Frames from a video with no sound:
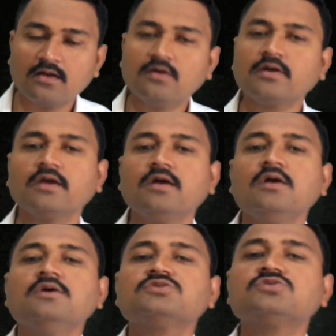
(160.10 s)
Okay,
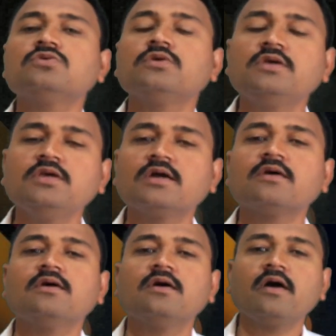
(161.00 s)
so
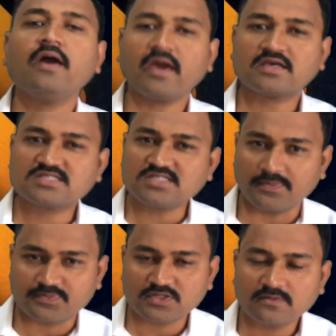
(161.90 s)
here
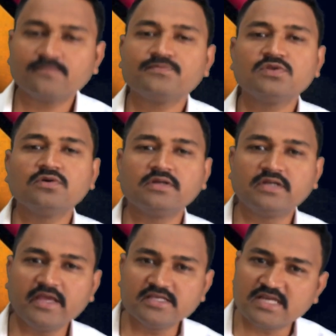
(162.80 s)
except your
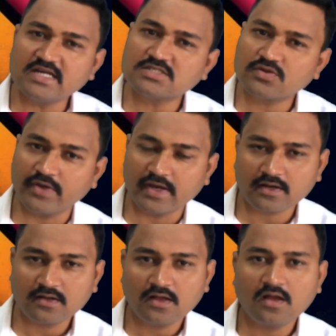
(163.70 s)
dz
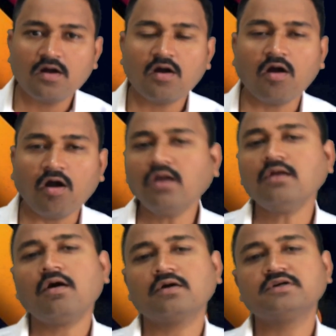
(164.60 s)
square,
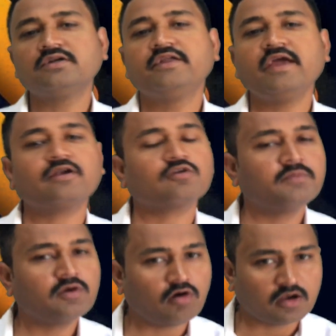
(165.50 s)
all other d
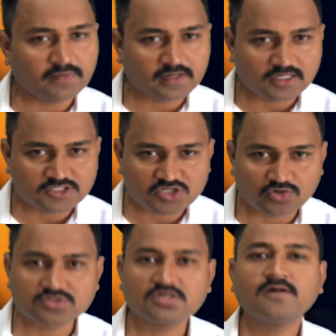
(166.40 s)
atomic orbital
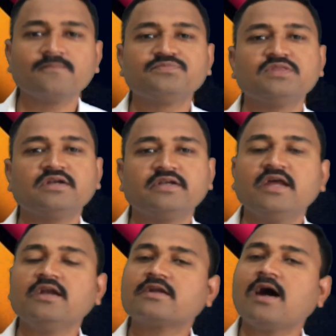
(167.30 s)
shows the
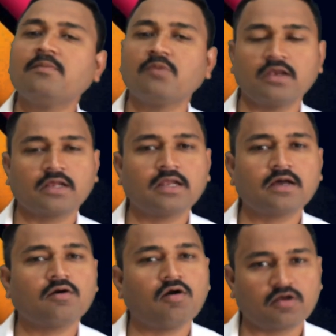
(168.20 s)
delta
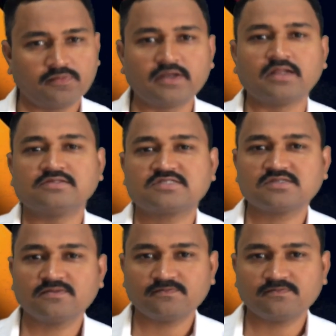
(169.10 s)
molecular orbitals.